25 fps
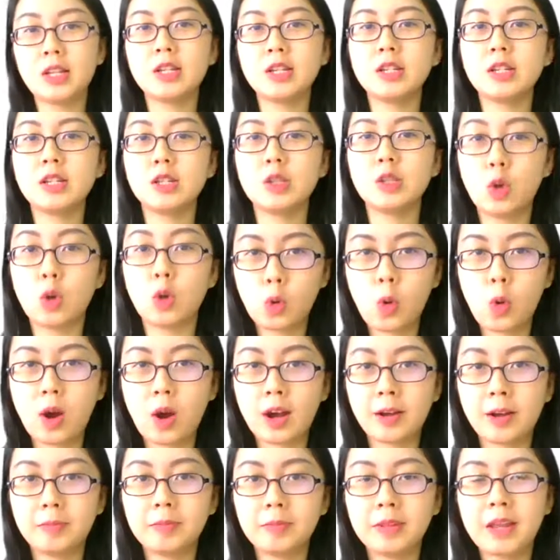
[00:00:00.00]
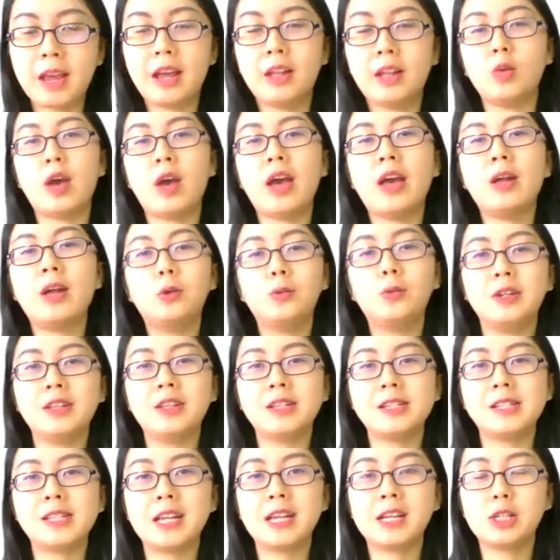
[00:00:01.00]
Sokwa, and you hand over
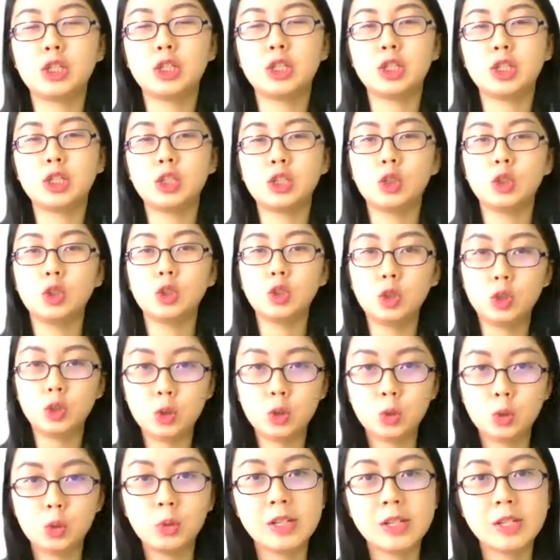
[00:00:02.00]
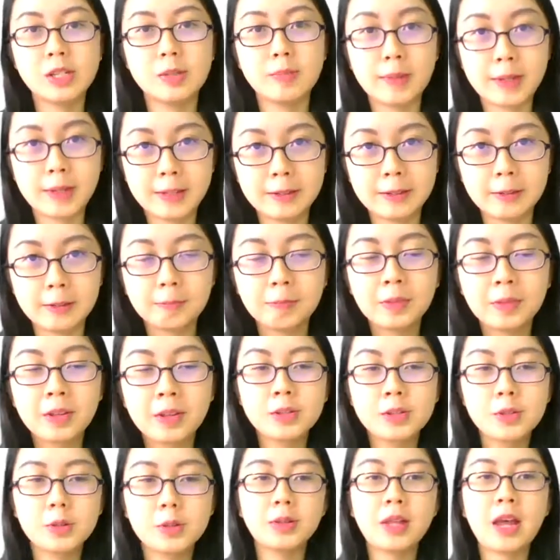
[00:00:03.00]
the stage to the speaker.
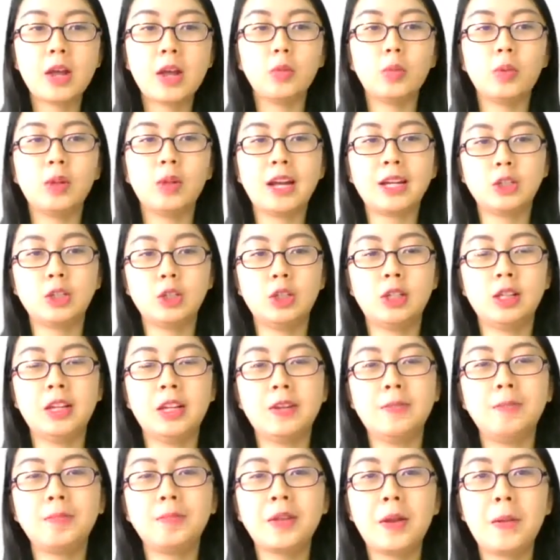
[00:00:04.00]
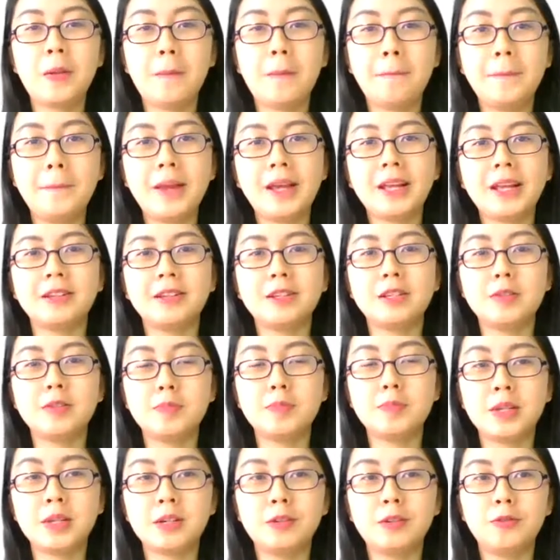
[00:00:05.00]
So that will actually make the
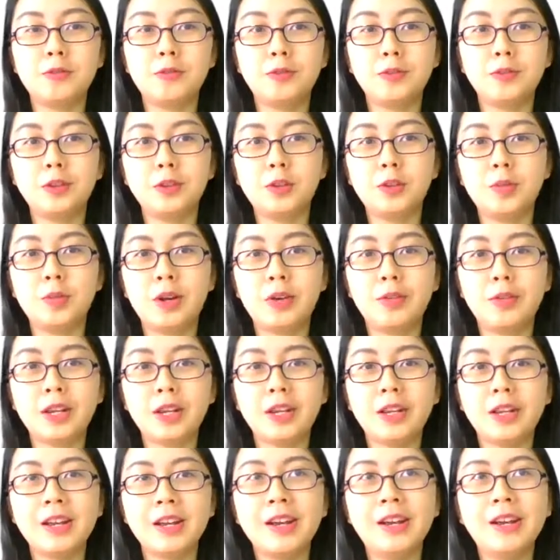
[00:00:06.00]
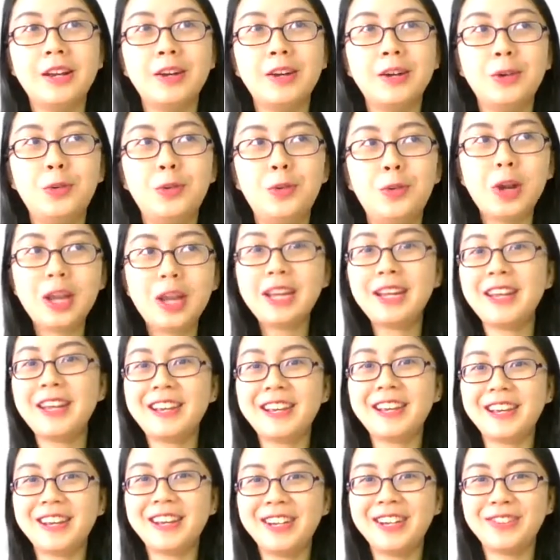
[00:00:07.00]
speaker feel very
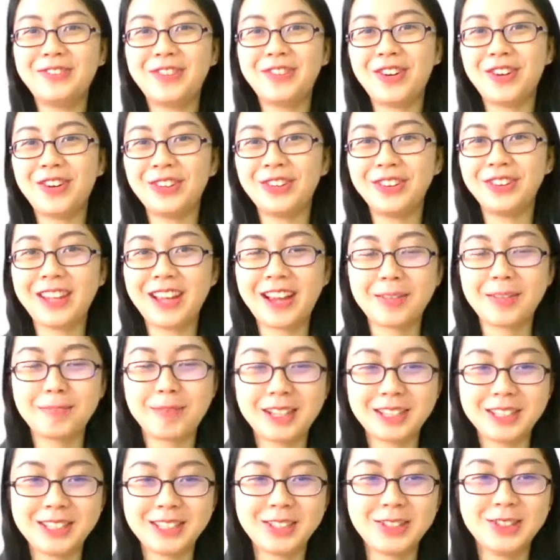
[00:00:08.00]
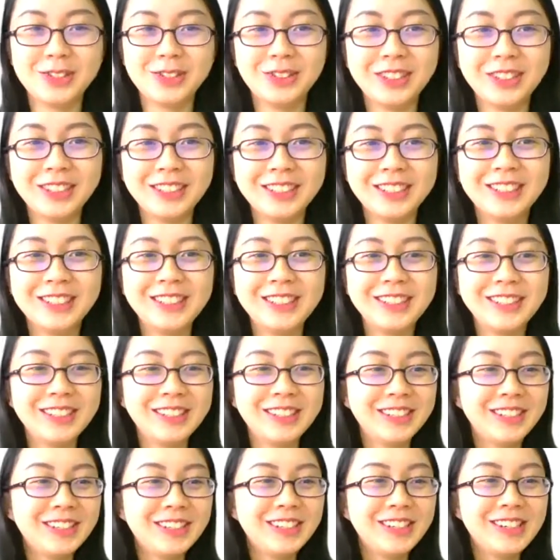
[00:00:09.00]
ready for that particular
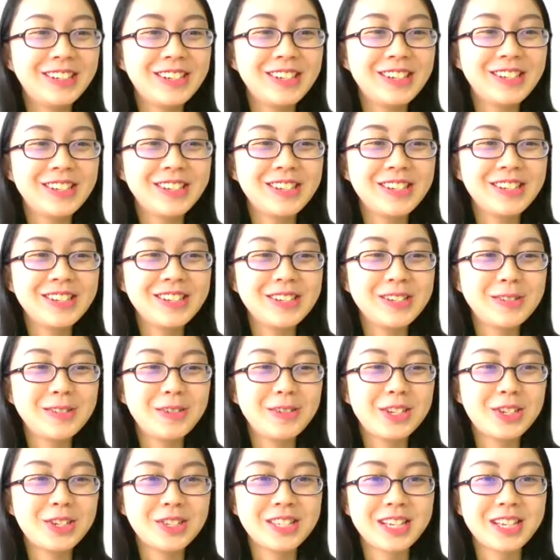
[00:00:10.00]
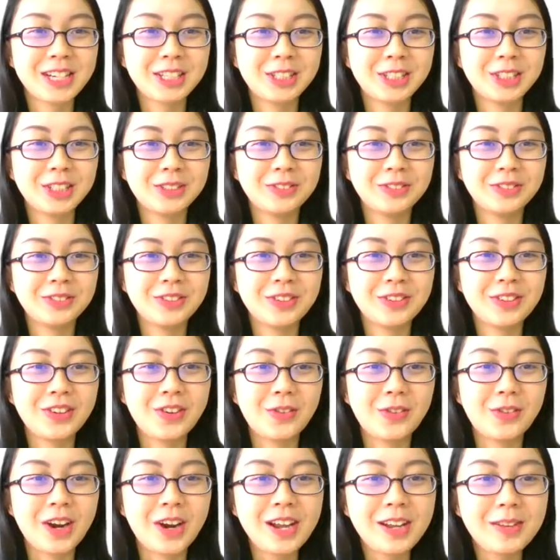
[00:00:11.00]
speech session.
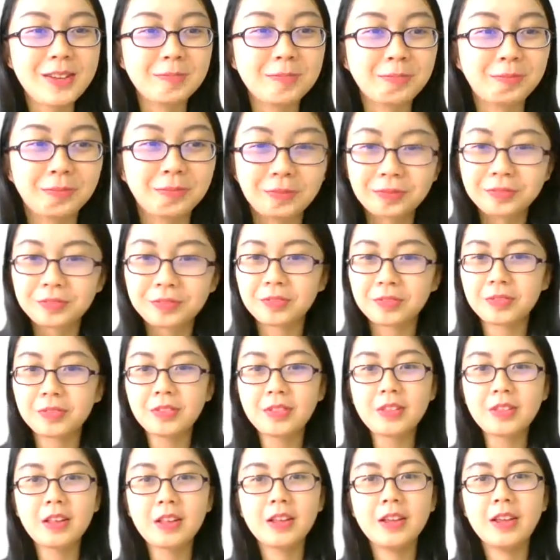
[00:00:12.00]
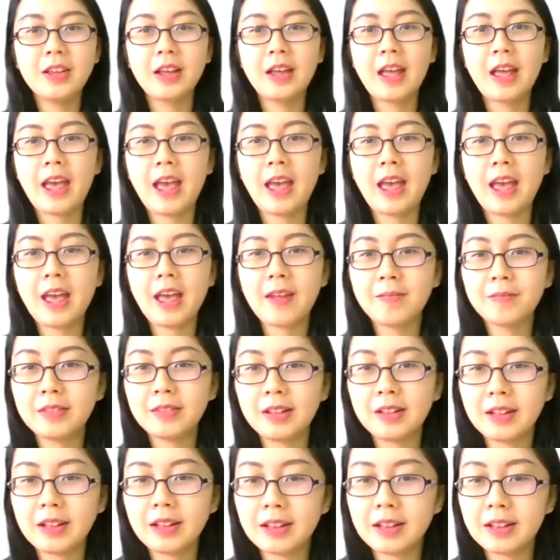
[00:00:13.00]
All right.
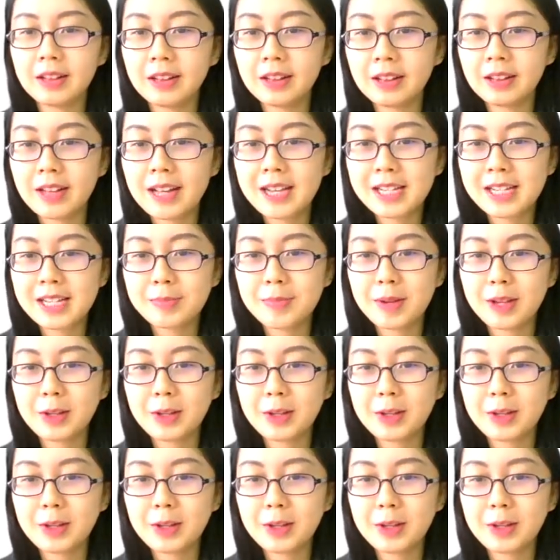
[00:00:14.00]
And last but